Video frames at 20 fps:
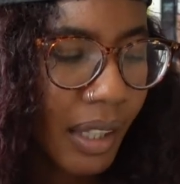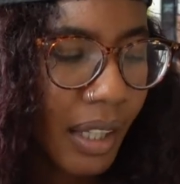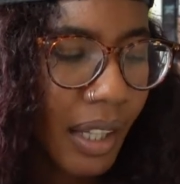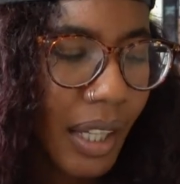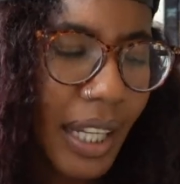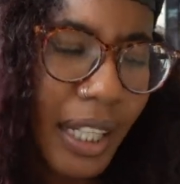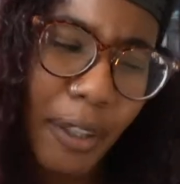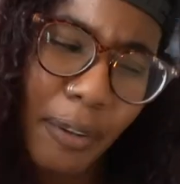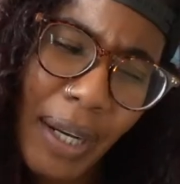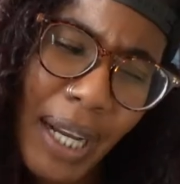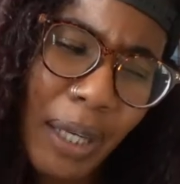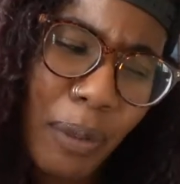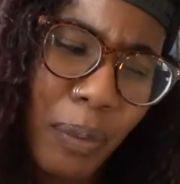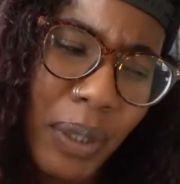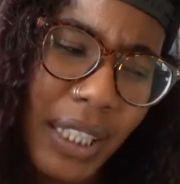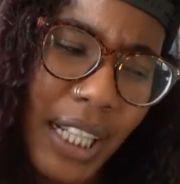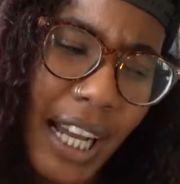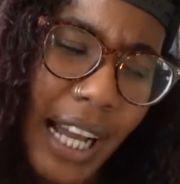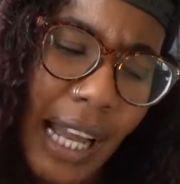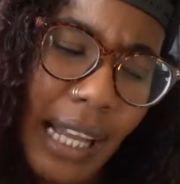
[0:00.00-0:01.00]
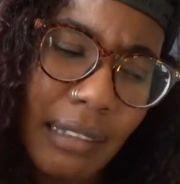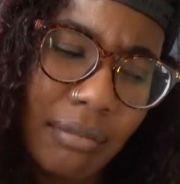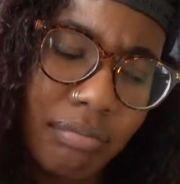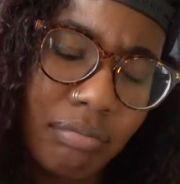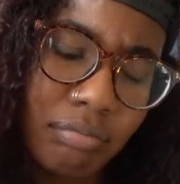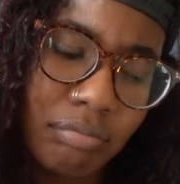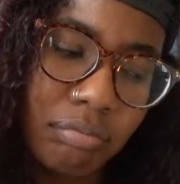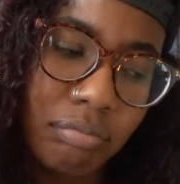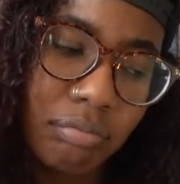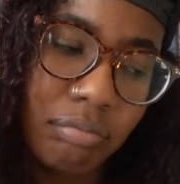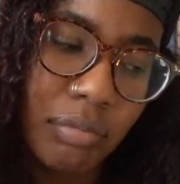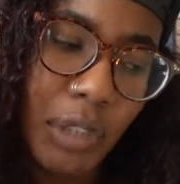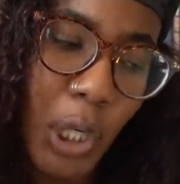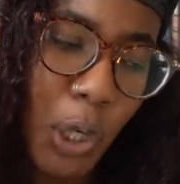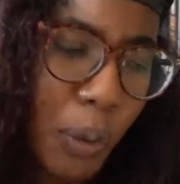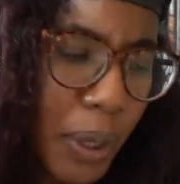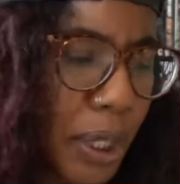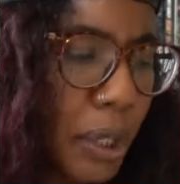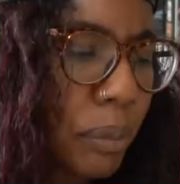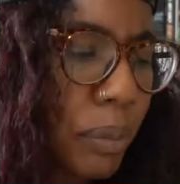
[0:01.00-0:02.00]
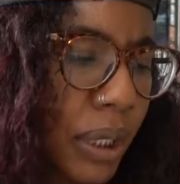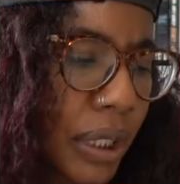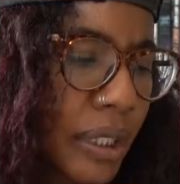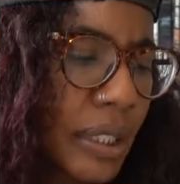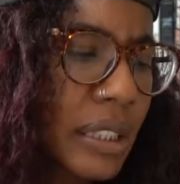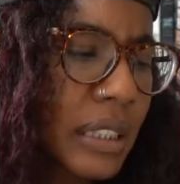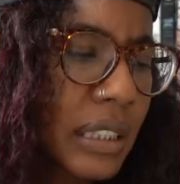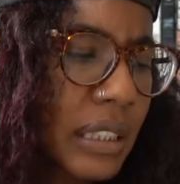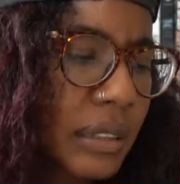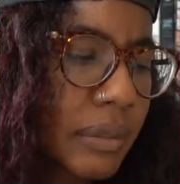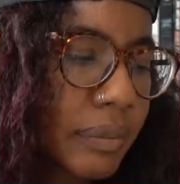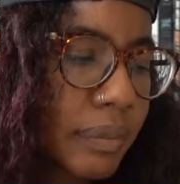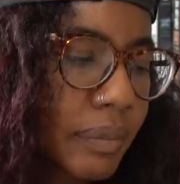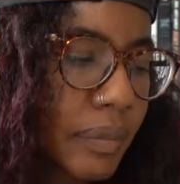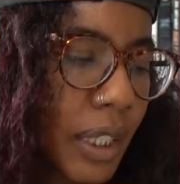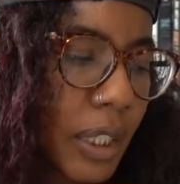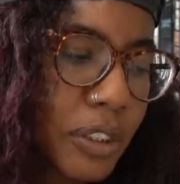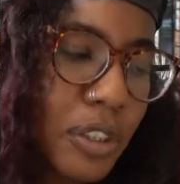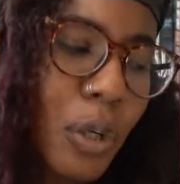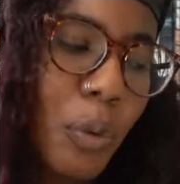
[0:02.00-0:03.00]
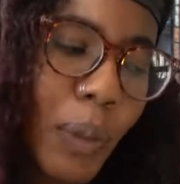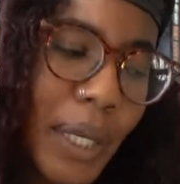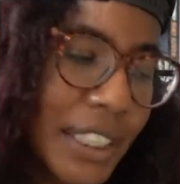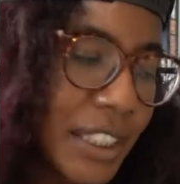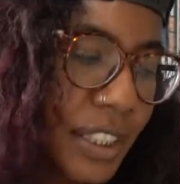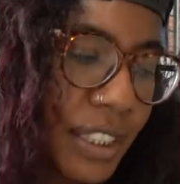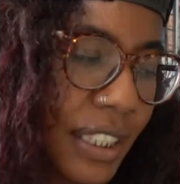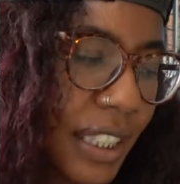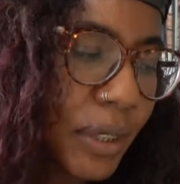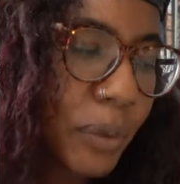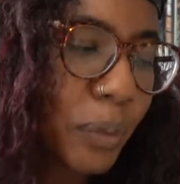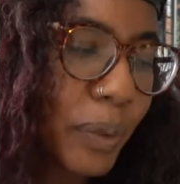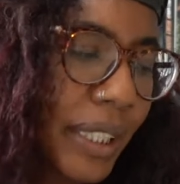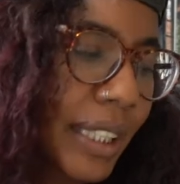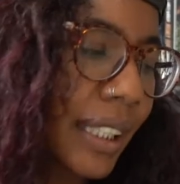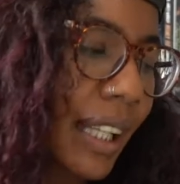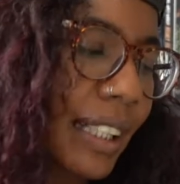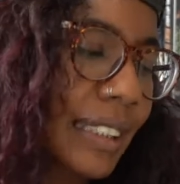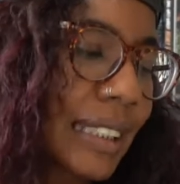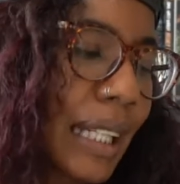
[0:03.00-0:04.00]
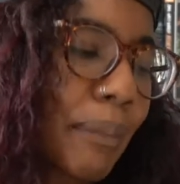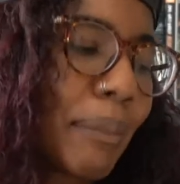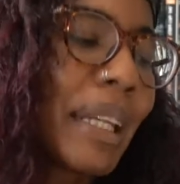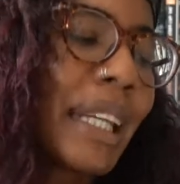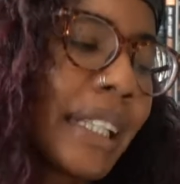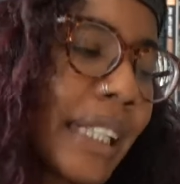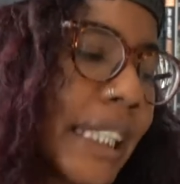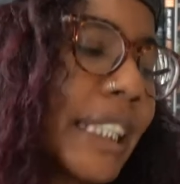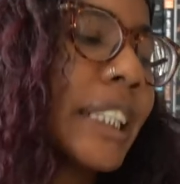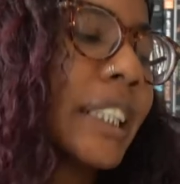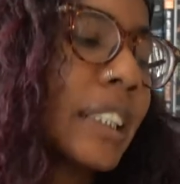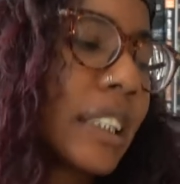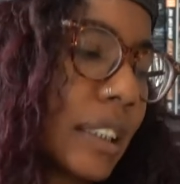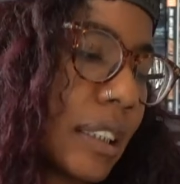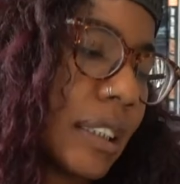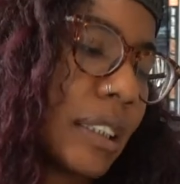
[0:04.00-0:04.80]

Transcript: I crack one eye. No earbuds. There's no way she doesn't realize I'm in here.